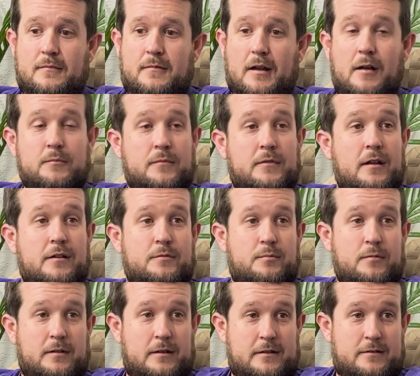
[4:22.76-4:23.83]
I'm
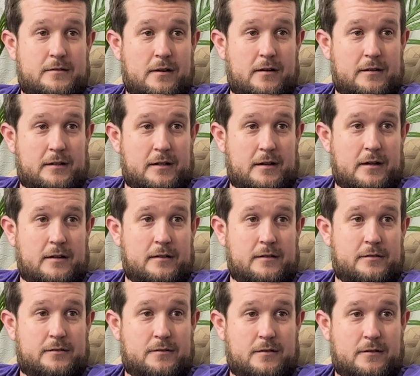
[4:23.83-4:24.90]
desperately trying to get out of
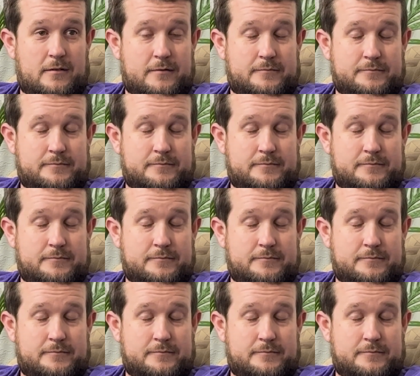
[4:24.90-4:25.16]
this truck.